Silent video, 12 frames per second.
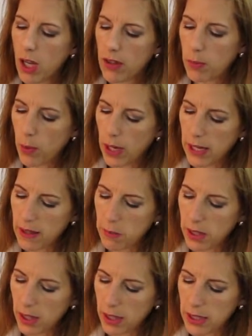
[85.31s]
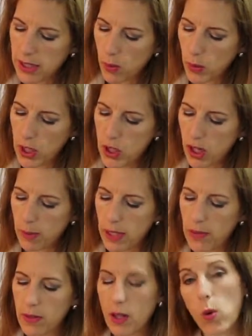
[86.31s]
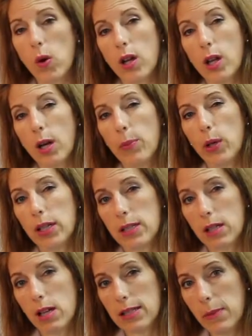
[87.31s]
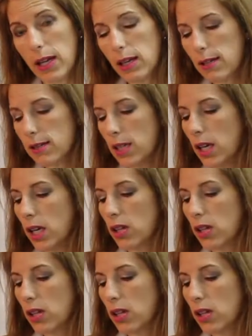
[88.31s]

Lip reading: the bran, the middlings, the wheat germ, and even the oil are put into cosmetics.